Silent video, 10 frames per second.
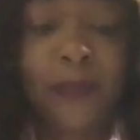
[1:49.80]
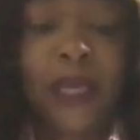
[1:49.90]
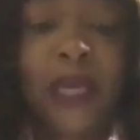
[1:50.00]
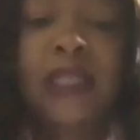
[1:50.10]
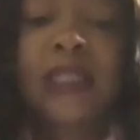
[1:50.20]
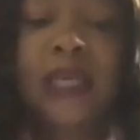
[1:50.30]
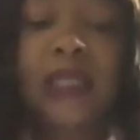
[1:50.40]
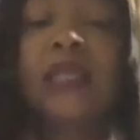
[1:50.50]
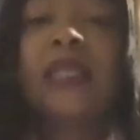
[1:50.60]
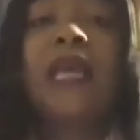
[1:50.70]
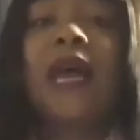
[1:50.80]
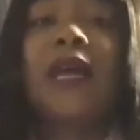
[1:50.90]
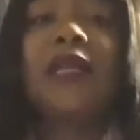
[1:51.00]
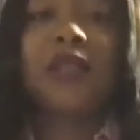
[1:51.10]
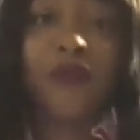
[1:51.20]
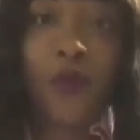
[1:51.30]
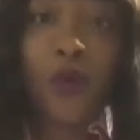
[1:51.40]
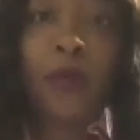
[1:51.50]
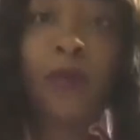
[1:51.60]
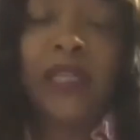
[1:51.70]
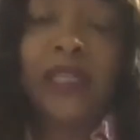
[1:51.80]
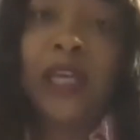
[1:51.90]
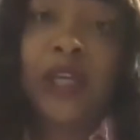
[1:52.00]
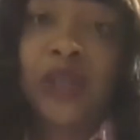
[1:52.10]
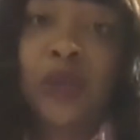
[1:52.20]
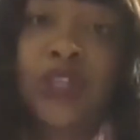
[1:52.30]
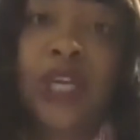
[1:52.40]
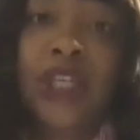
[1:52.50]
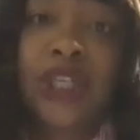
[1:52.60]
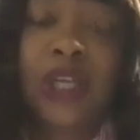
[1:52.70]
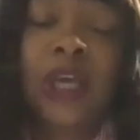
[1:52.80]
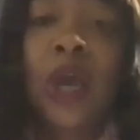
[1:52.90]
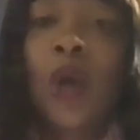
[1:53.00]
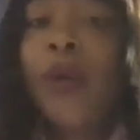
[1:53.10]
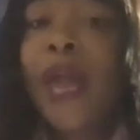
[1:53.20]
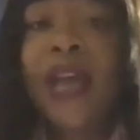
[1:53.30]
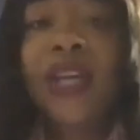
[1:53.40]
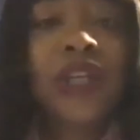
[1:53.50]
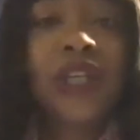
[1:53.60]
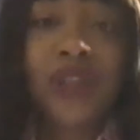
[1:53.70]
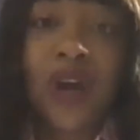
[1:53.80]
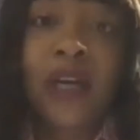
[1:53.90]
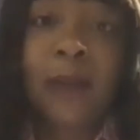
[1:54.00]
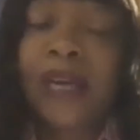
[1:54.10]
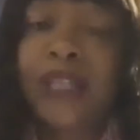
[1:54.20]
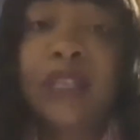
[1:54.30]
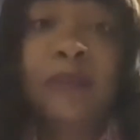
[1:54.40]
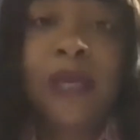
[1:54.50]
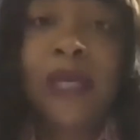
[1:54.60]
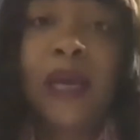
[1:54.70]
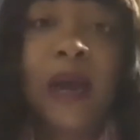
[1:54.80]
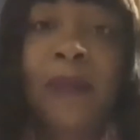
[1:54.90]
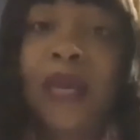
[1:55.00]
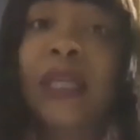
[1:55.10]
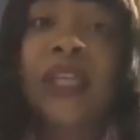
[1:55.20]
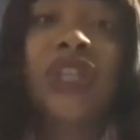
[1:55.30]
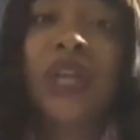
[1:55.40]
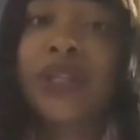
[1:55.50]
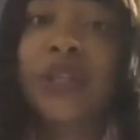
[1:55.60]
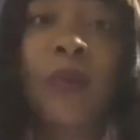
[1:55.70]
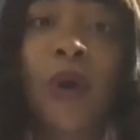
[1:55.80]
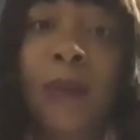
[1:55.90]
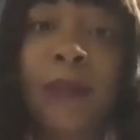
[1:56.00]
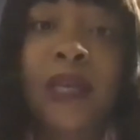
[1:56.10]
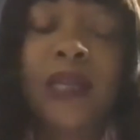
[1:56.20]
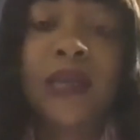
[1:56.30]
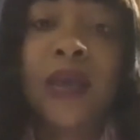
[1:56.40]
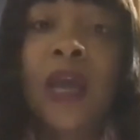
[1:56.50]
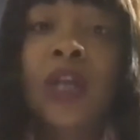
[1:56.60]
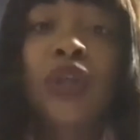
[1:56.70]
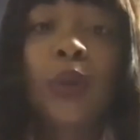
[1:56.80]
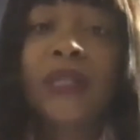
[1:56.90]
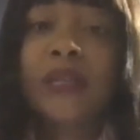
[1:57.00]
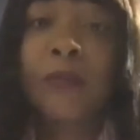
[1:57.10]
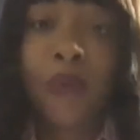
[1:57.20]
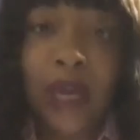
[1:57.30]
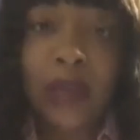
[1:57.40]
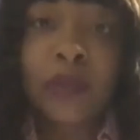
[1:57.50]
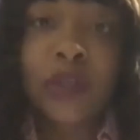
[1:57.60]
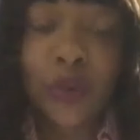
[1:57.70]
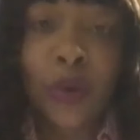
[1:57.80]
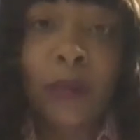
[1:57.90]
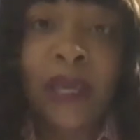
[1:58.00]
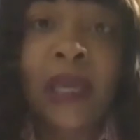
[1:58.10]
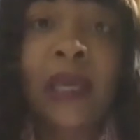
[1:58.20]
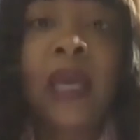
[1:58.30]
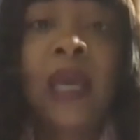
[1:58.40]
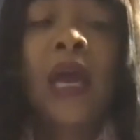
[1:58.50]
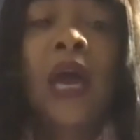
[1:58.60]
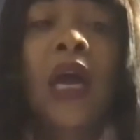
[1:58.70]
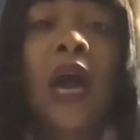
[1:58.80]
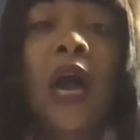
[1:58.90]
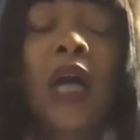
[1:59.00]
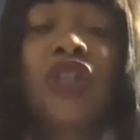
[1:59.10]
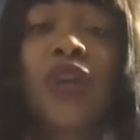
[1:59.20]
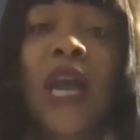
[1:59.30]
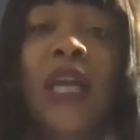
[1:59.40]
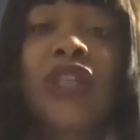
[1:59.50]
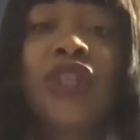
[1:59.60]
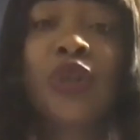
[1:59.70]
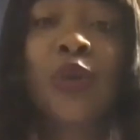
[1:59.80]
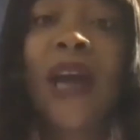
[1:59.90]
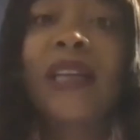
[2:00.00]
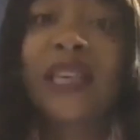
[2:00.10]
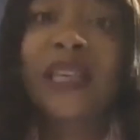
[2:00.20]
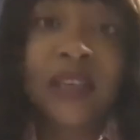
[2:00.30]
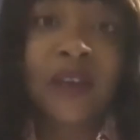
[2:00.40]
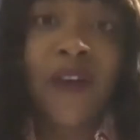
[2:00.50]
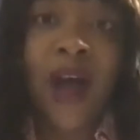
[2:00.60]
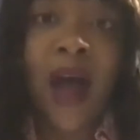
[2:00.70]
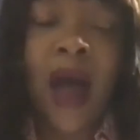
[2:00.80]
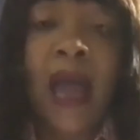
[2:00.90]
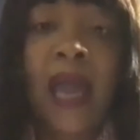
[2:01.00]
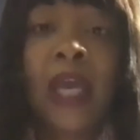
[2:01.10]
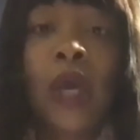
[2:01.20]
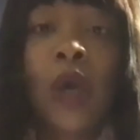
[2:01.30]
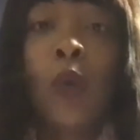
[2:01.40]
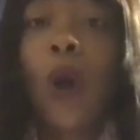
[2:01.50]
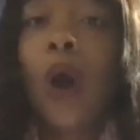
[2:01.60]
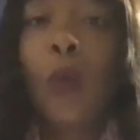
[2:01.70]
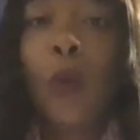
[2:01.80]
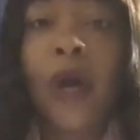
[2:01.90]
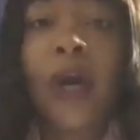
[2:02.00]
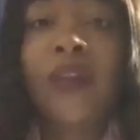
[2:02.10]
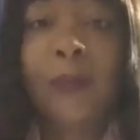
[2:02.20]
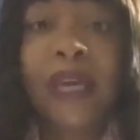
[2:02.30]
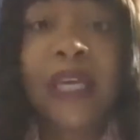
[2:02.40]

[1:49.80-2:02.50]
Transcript: The tenants decide to form a tenant association. We actually started by just meeting up in each other's apartments, doing some brainstorming, trying to identify what were the biggest